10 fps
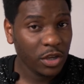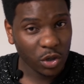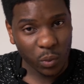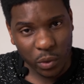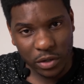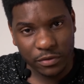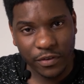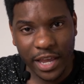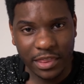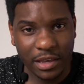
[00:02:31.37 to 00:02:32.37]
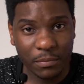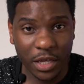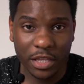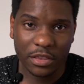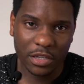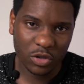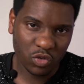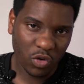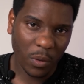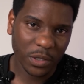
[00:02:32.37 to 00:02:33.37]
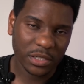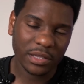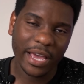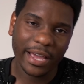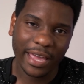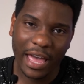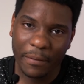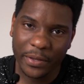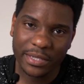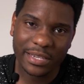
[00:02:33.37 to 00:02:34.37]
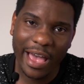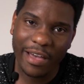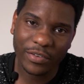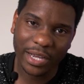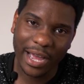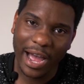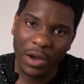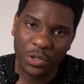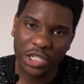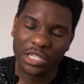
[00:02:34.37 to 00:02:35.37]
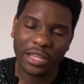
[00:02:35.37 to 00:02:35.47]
you will find them in these drawers. Their cabins have a couch.